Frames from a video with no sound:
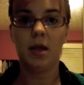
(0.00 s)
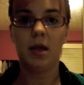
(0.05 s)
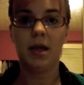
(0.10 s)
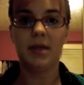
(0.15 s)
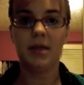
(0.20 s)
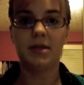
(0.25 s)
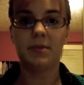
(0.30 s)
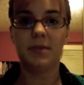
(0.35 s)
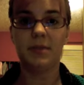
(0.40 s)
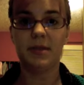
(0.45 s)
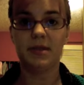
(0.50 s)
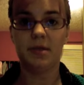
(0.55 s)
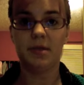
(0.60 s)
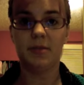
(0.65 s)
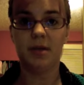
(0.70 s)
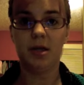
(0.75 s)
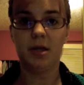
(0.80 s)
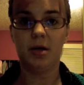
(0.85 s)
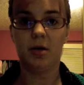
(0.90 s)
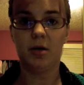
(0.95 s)
It's a Busy
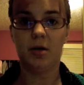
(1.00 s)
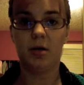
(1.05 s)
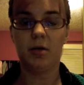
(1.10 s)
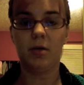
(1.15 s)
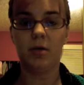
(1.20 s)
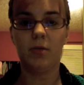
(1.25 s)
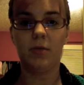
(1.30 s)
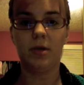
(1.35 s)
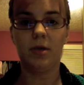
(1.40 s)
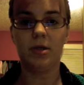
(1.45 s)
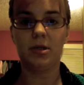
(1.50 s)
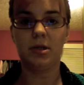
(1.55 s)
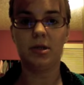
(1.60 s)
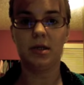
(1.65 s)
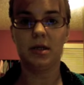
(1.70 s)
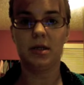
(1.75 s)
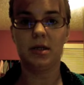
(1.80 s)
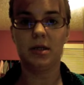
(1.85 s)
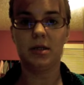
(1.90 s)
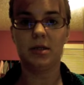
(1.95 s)
Bee yarn, which
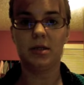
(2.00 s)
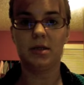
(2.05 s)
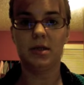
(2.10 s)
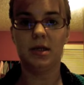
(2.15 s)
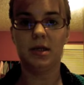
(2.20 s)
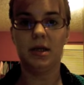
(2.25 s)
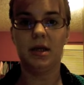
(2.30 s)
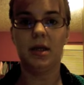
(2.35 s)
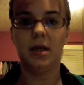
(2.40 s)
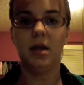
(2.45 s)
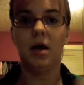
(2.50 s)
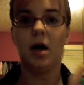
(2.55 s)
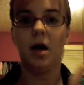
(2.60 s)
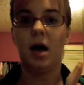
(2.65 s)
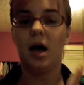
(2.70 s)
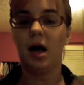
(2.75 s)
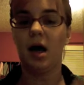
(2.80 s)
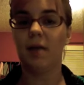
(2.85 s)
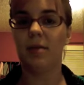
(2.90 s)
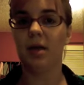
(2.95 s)
is the
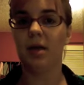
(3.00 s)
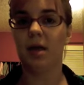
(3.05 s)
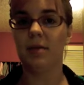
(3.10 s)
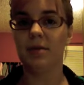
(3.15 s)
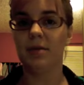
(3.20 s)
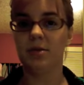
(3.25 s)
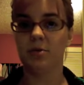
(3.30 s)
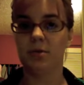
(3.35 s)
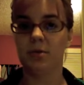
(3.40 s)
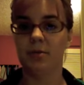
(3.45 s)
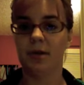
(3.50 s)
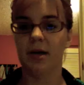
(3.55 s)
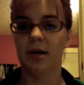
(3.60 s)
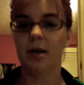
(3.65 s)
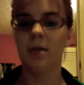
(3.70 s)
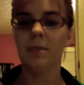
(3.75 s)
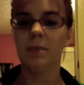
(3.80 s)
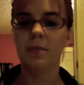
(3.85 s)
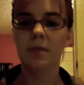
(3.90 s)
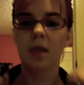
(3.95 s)
Hobby Lobby store
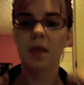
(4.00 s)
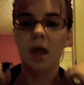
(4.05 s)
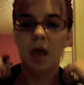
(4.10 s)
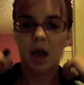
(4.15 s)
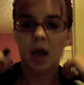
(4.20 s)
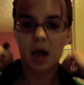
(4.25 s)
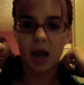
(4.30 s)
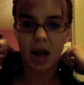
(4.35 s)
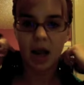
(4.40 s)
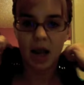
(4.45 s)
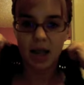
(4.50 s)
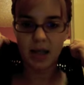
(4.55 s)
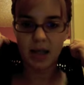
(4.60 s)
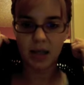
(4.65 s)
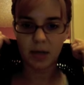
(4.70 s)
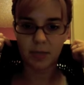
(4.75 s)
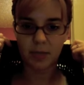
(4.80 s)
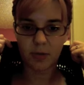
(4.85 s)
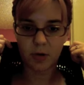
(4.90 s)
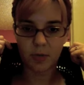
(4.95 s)
brand. And
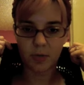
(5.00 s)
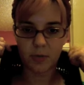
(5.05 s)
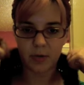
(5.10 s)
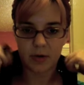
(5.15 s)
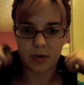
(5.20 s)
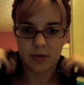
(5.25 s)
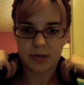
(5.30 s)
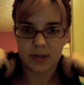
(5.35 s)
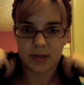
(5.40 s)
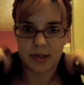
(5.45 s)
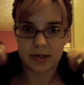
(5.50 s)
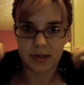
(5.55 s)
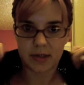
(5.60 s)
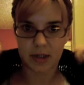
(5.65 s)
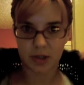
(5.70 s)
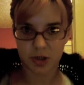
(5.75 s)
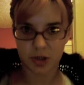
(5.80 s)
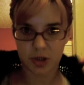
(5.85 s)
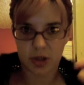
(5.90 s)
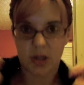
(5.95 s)
then the purple you see is
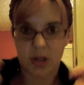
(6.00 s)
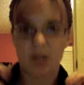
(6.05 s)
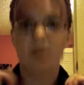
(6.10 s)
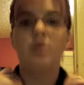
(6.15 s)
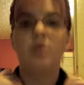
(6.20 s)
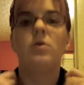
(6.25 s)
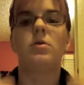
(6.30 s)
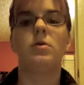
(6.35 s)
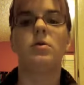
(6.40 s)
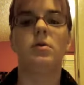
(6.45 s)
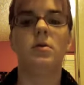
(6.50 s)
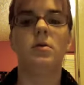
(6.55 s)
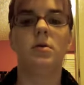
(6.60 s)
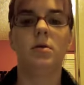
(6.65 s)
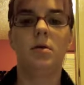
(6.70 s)
a chenille